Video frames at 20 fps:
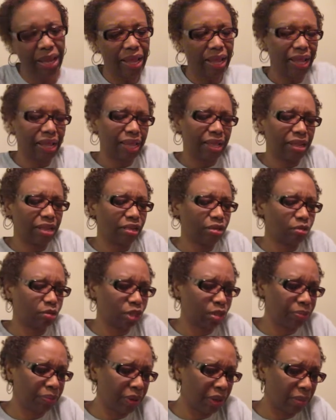And this
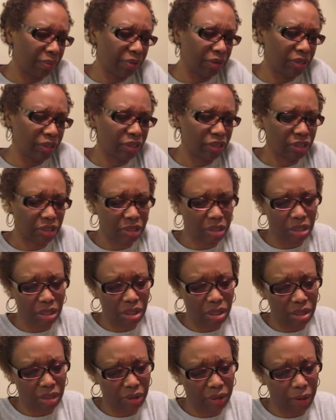was published,
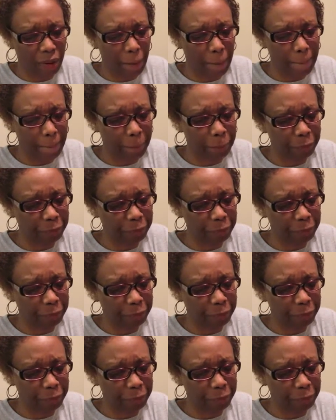um,